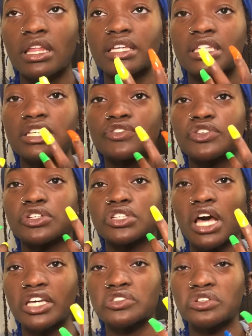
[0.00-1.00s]
Like, think if you're in
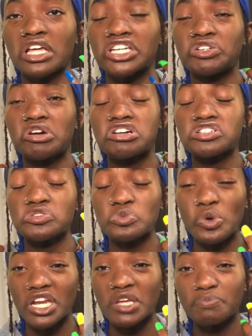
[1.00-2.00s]
high school, like, you are
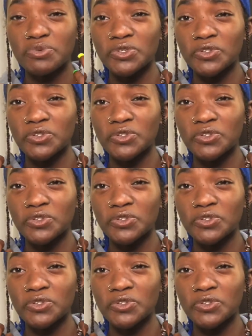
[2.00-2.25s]
sweating,